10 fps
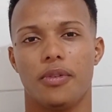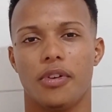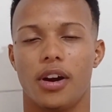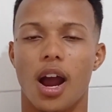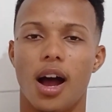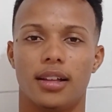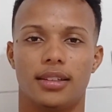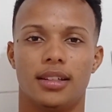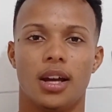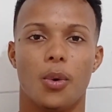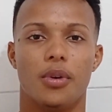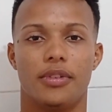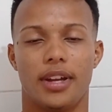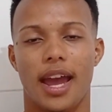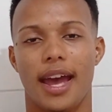forgot
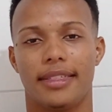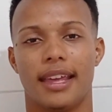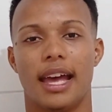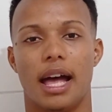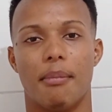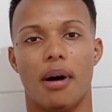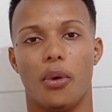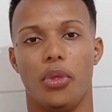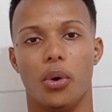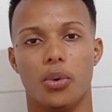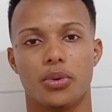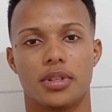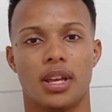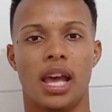about those,